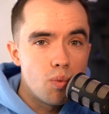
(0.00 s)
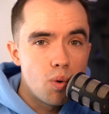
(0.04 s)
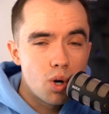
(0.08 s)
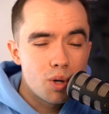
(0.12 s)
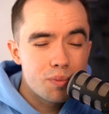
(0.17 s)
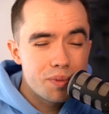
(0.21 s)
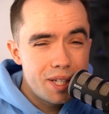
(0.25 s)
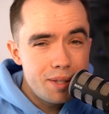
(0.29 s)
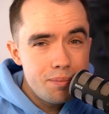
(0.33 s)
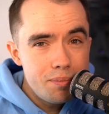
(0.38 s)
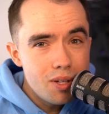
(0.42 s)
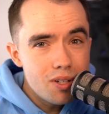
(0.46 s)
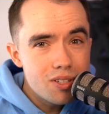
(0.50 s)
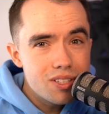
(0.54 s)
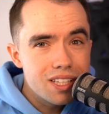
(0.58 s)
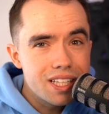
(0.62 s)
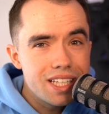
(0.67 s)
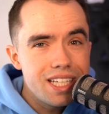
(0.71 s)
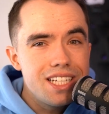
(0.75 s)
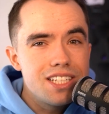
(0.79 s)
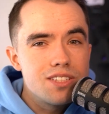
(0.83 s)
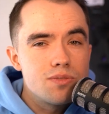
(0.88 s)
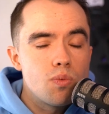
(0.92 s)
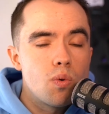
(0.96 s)
warm, keep those
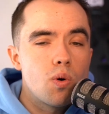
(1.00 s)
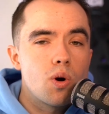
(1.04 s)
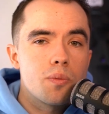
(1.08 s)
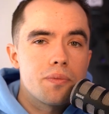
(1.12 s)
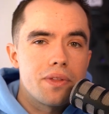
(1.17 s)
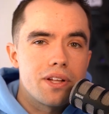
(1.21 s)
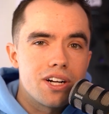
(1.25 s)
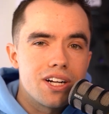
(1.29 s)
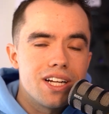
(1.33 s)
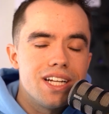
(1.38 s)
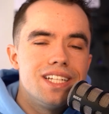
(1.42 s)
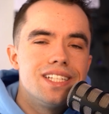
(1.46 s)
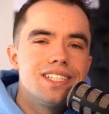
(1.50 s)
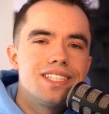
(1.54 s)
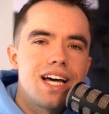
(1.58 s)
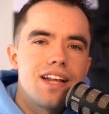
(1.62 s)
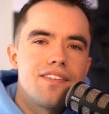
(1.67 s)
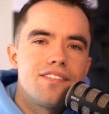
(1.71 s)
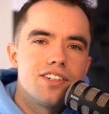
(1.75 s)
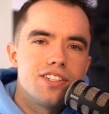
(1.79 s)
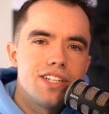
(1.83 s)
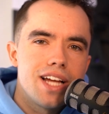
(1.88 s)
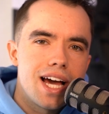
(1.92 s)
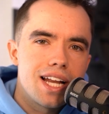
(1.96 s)
leads warm that are inside
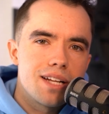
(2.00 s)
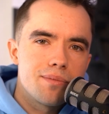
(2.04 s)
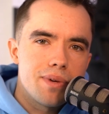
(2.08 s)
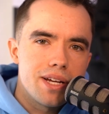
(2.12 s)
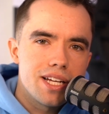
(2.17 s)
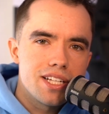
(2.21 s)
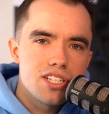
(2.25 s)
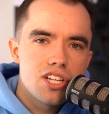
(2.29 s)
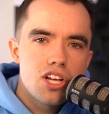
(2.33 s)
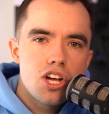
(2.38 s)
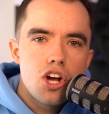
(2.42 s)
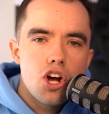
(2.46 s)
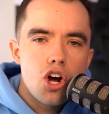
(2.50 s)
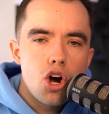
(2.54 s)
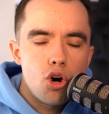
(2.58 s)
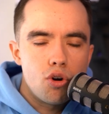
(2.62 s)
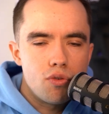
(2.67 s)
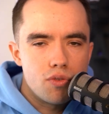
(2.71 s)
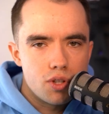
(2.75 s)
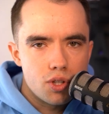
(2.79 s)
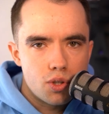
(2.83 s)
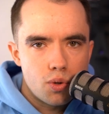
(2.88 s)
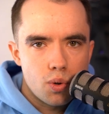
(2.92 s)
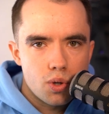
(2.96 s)
of your database
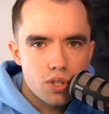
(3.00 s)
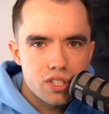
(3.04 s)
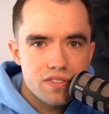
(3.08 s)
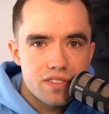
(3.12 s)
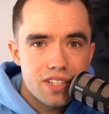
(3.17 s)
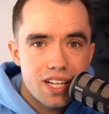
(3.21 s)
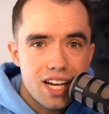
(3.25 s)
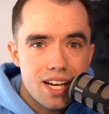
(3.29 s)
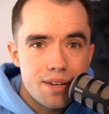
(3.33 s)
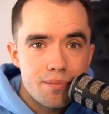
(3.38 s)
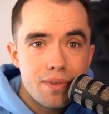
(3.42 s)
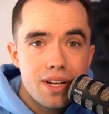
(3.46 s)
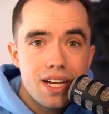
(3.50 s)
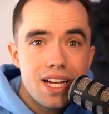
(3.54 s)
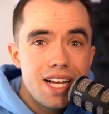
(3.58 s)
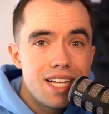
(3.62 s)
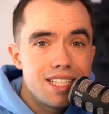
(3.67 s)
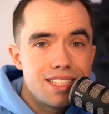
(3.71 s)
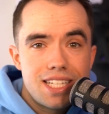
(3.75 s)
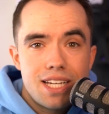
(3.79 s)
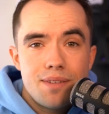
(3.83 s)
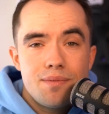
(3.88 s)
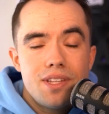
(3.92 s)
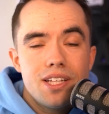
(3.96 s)
over the course of time.
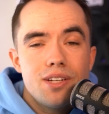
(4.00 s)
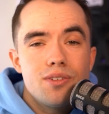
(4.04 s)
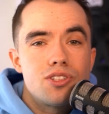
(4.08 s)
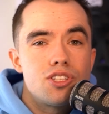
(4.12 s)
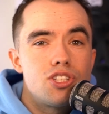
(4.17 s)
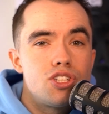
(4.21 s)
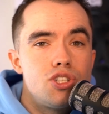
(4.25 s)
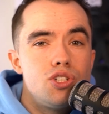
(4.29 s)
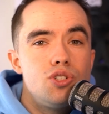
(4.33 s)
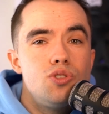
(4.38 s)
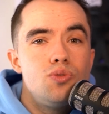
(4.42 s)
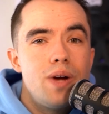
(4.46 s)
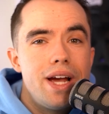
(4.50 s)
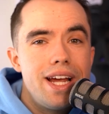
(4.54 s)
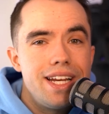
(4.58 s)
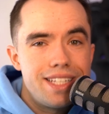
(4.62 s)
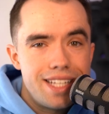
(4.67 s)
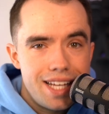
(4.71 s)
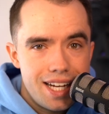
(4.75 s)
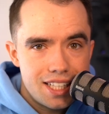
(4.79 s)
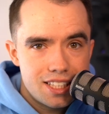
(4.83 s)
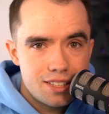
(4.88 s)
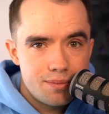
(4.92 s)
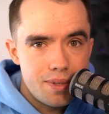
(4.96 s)
Same thing with two-way
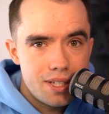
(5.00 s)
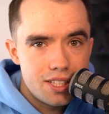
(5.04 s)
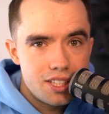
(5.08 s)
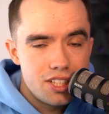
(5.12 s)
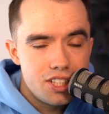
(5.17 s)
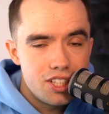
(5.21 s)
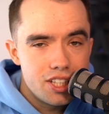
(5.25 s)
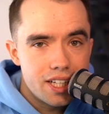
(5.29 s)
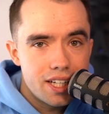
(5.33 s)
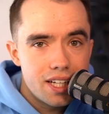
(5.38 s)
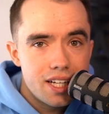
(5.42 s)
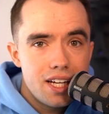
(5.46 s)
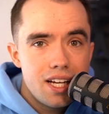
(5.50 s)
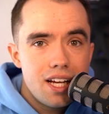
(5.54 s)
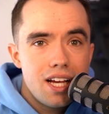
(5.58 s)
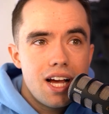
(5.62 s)
text messaging.